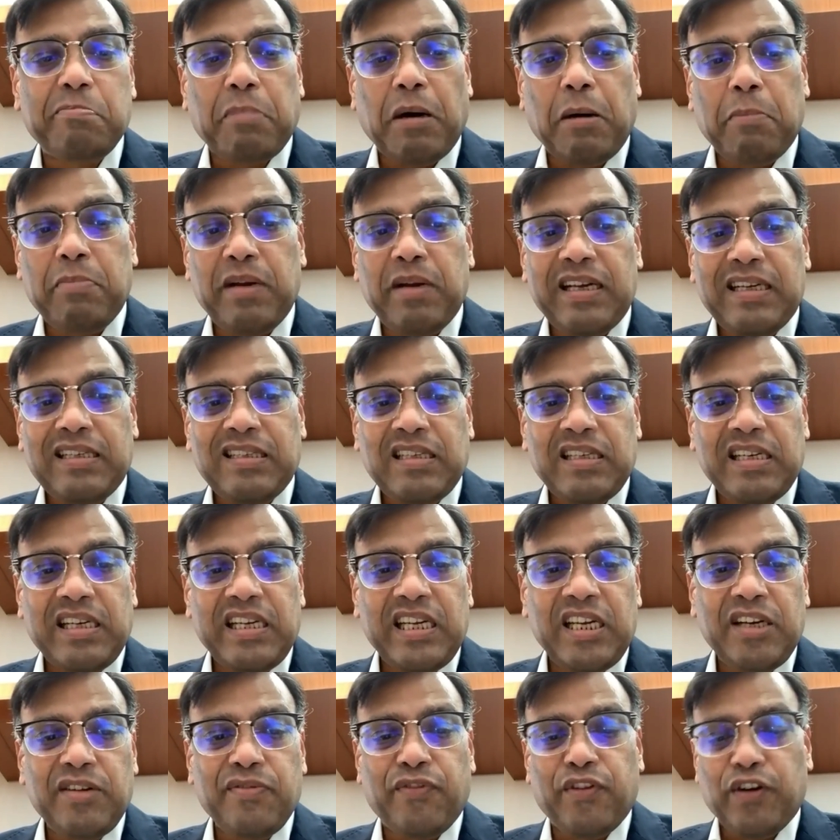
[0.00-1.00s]
public's
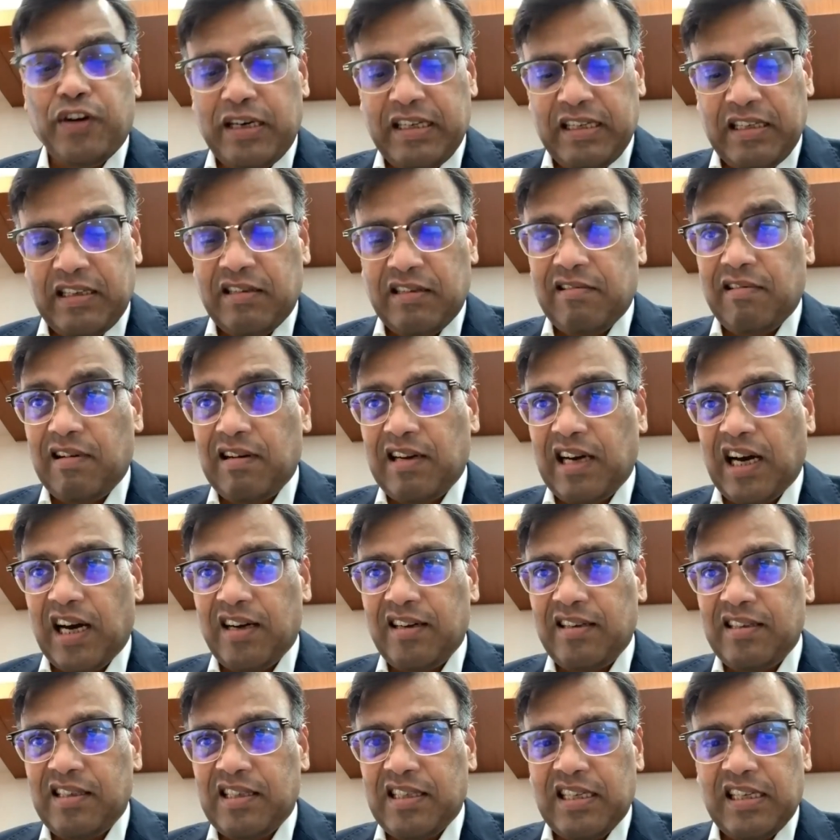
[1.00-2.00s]
need for digital
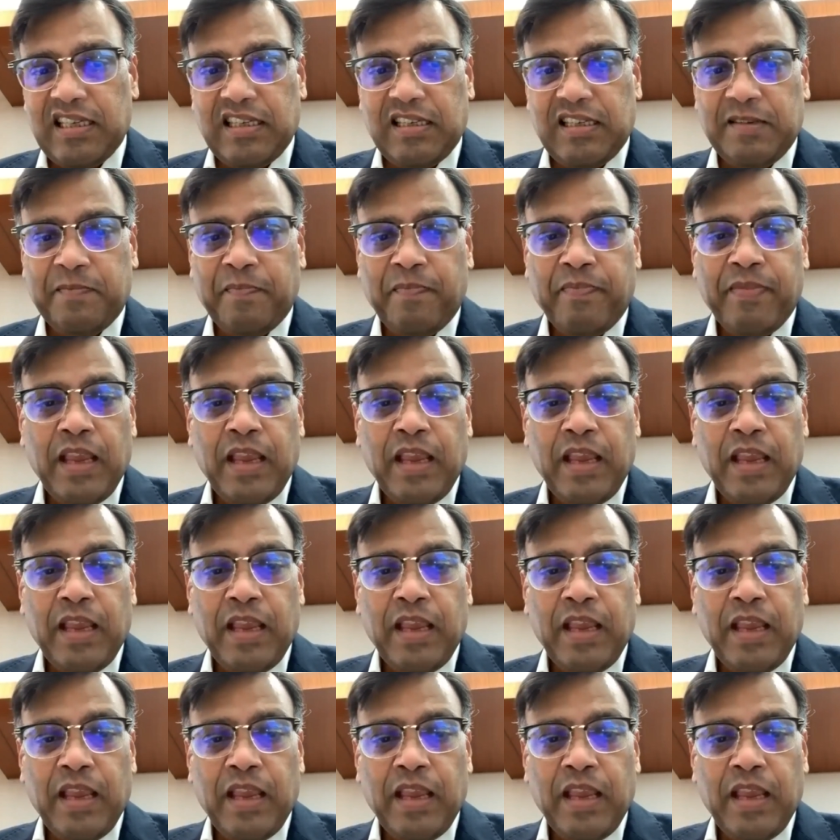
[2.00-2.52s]
currencies,